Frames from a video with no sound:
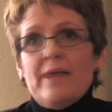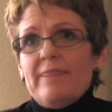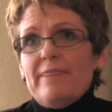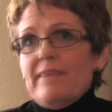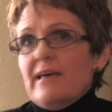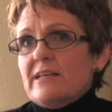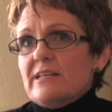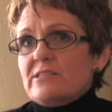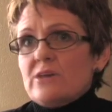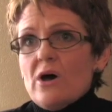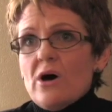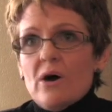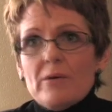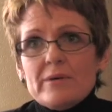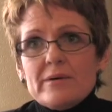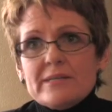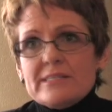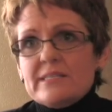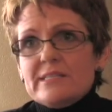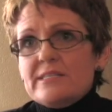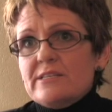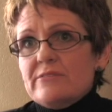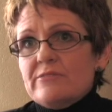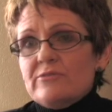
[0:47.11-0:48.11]
And that's
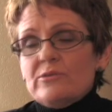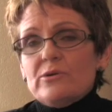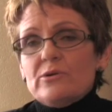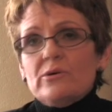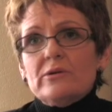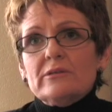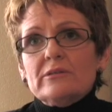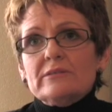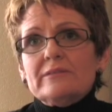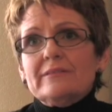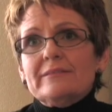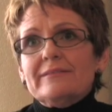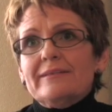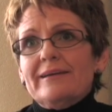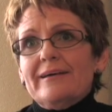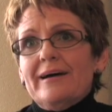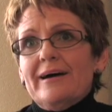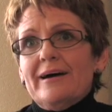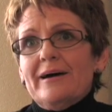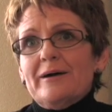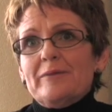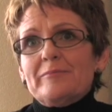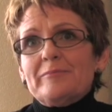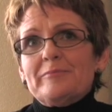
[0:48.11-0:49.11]
always a difficult
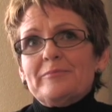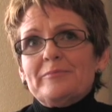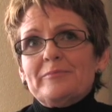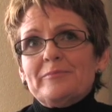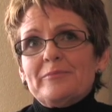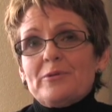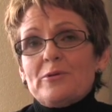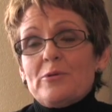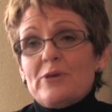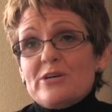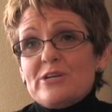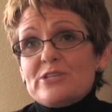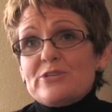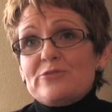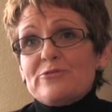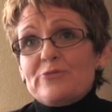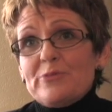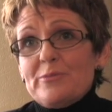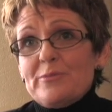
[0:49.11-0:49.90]
question